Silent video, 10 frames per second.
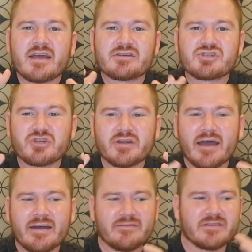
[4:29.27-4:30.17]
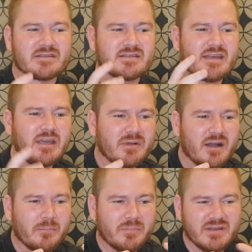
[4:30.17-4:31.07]
should have the same
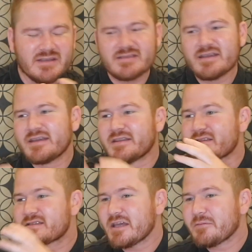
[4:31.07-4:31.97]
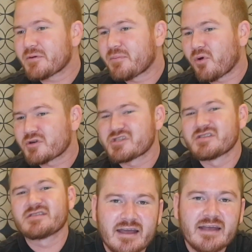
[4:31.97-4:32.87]
companies in the same
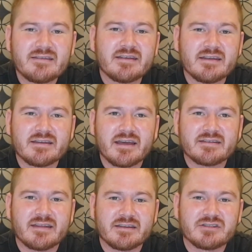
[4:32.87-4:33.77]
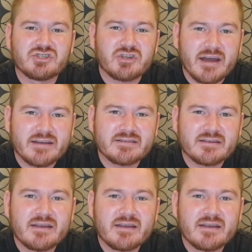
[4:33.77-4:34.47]
proportions as the index that it tracks,